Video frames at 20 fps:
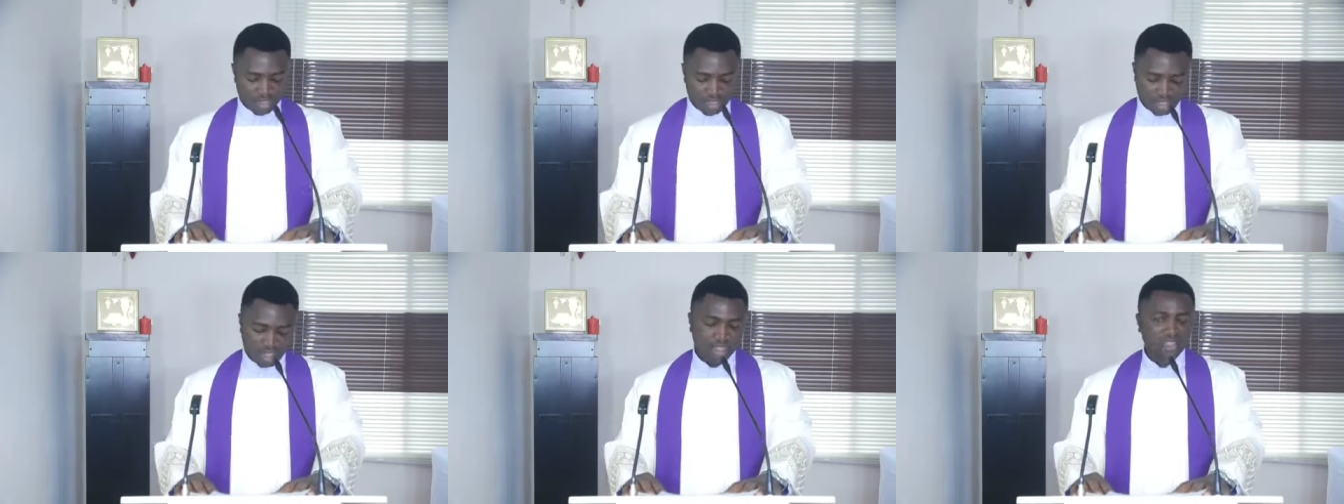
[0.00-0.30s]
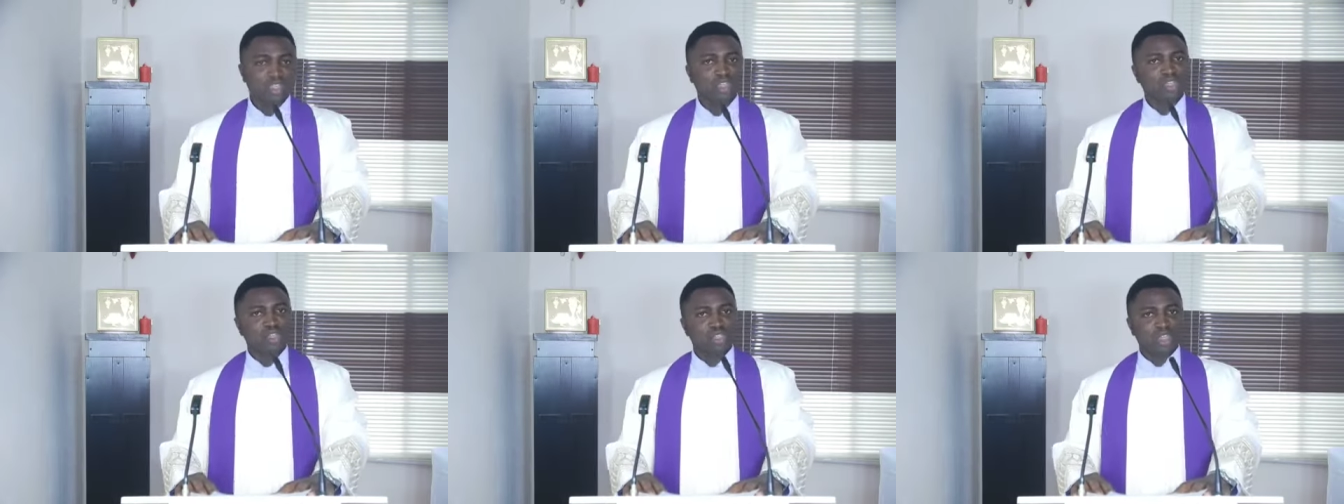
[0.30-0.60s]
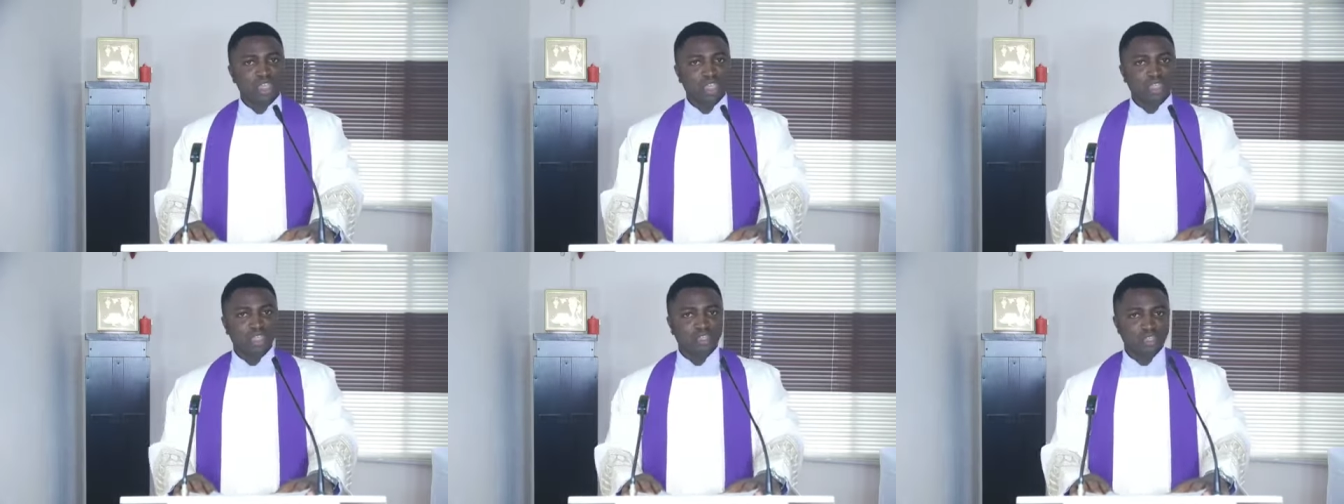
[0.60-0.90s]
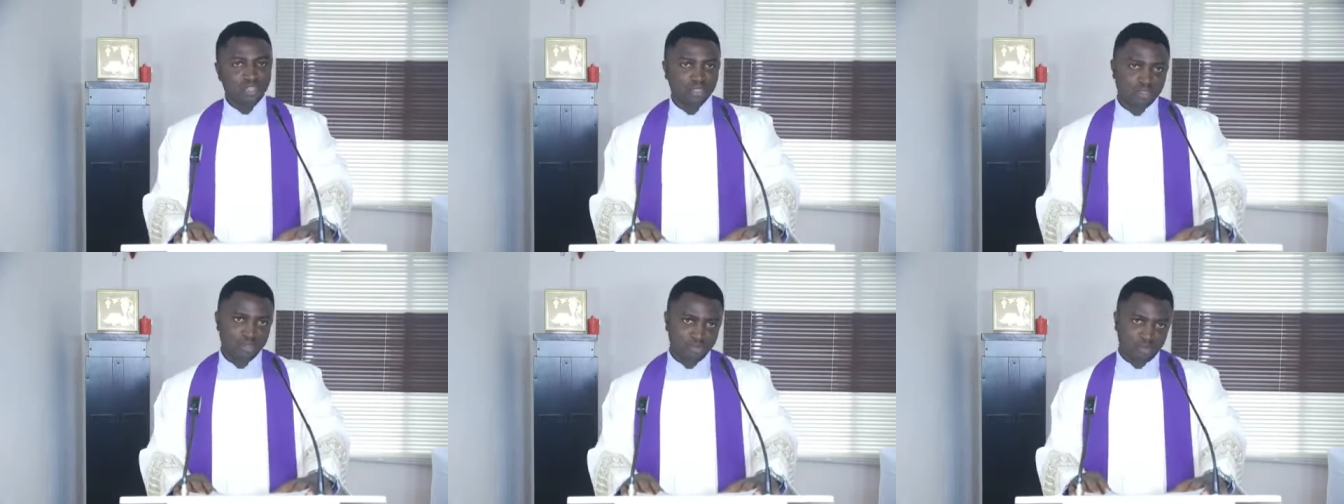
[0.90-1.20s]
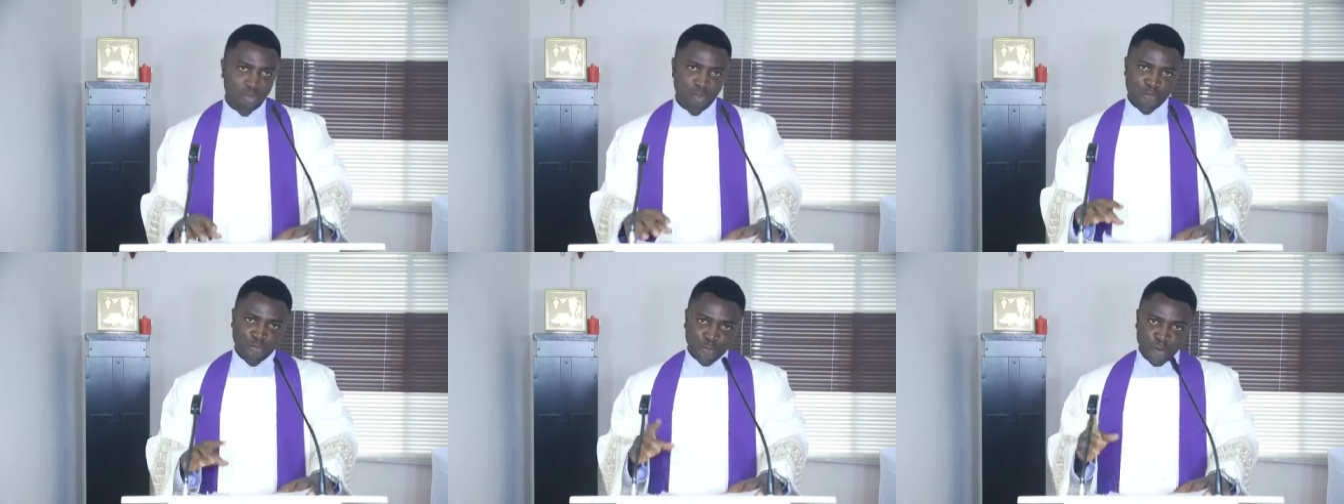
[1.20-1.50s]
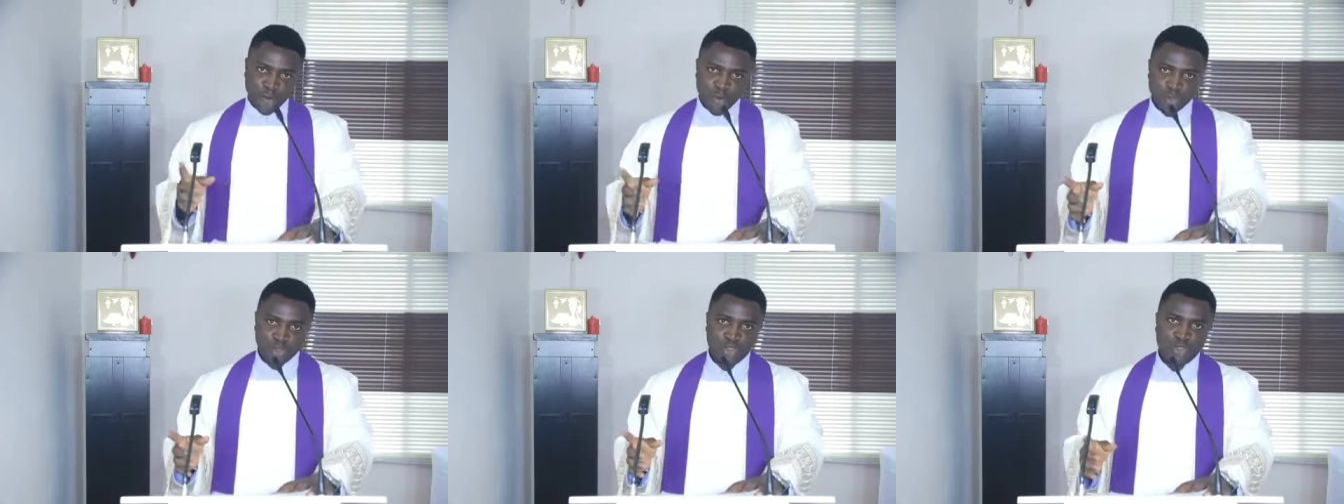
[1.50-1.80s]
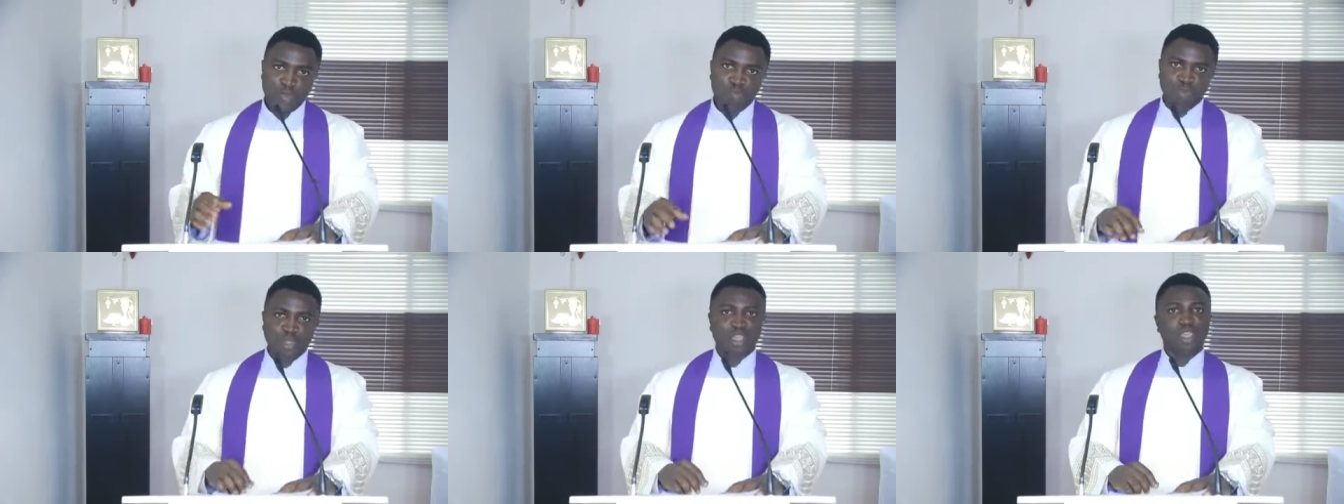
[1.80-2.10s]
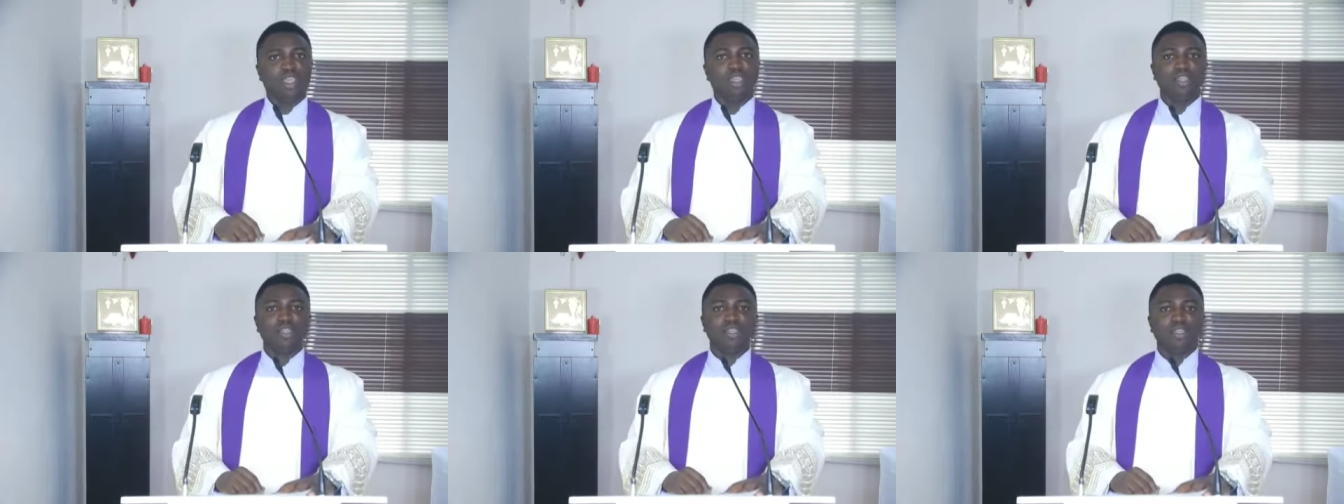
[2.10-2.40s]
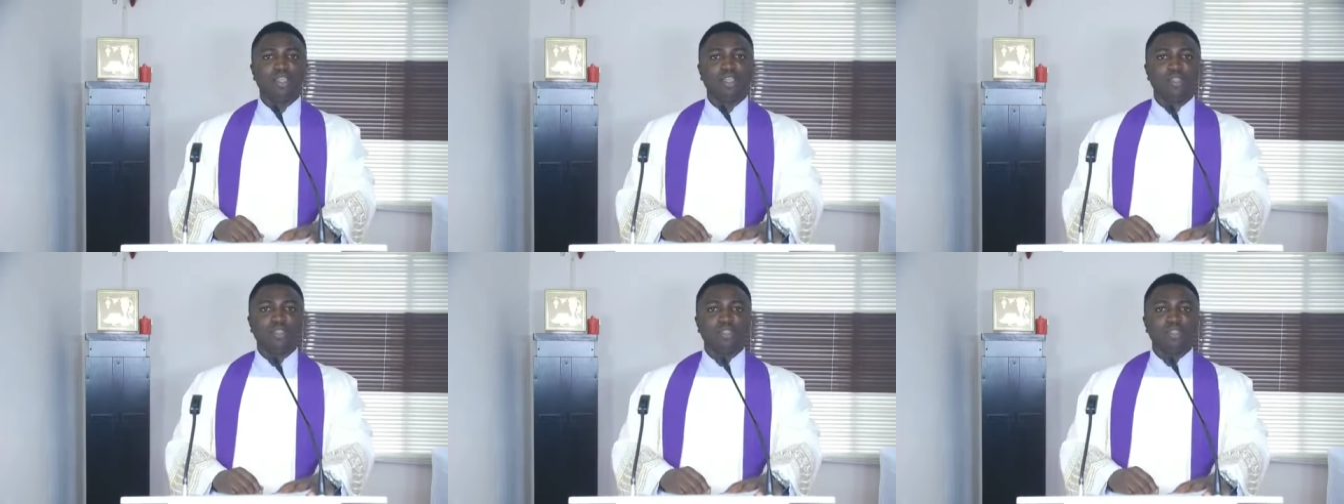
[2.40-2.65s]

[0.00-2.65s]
The angel said, of course, speaking